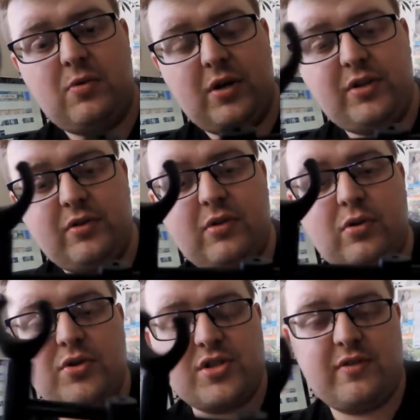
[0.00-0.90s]
What
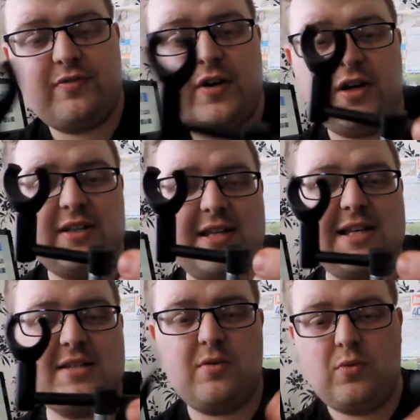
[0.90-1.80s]
you'll also find
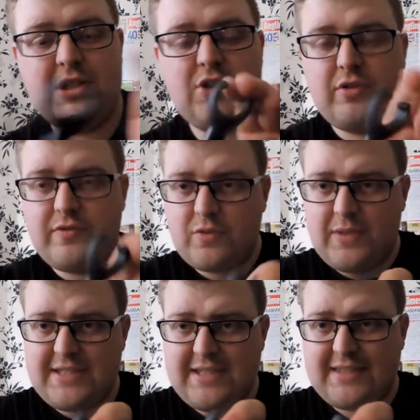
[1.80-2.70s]
is once you've
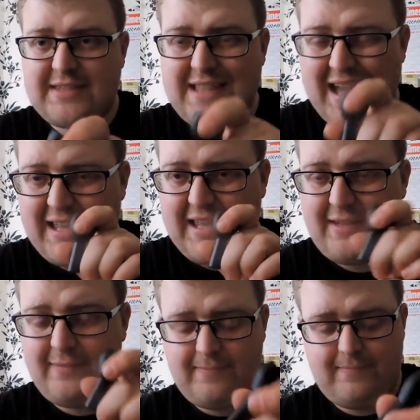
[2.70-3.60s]
twisted that
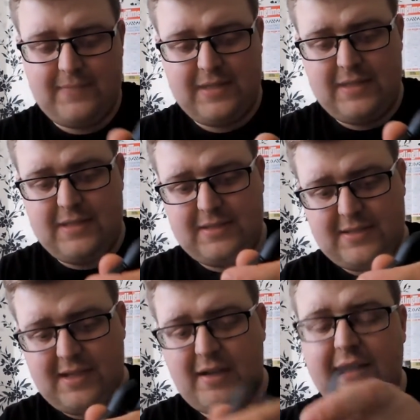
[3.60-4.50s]
in
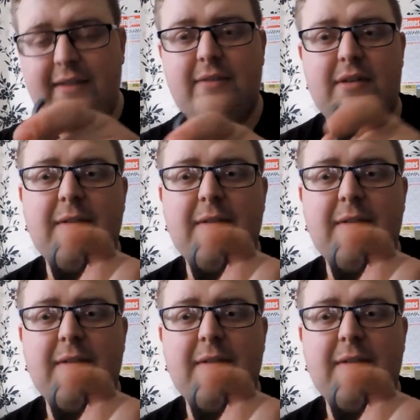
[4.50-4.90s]
tight,